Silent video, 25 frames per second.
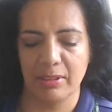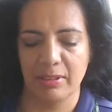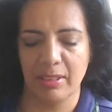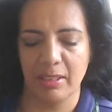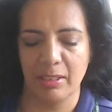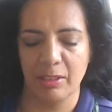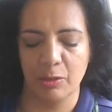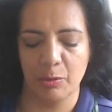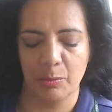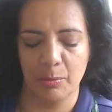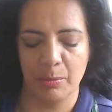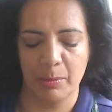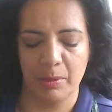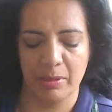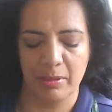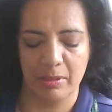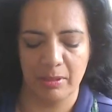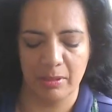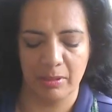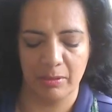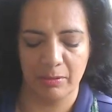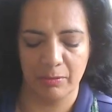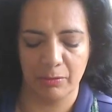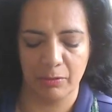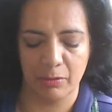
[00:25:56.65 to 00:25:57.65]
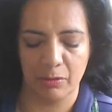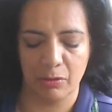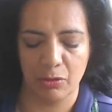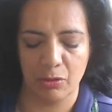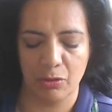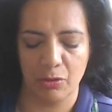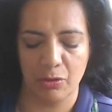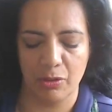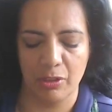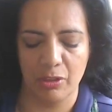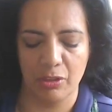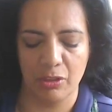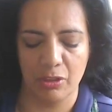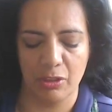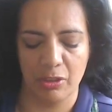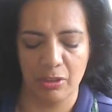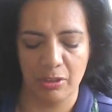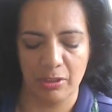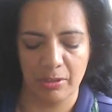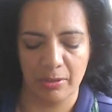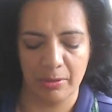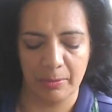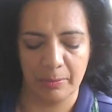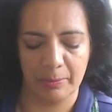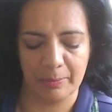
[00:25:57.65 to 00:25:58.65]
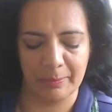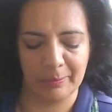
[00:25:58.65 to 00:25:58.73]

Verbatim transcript: resentment and frustration.